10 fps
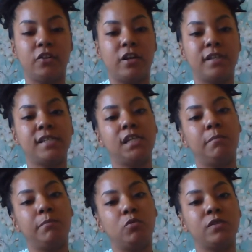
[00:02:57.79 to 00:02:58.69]
There are
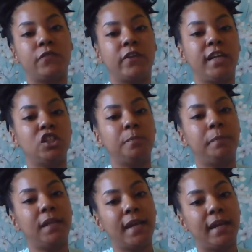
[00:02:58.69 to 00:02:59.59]
symbols for each
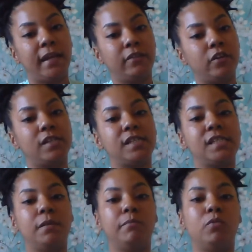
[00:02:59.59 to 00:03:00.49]
planet. There are
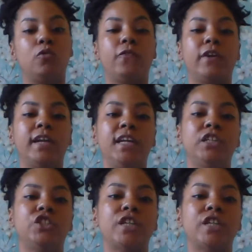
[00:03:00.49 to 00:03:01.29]
symbols for each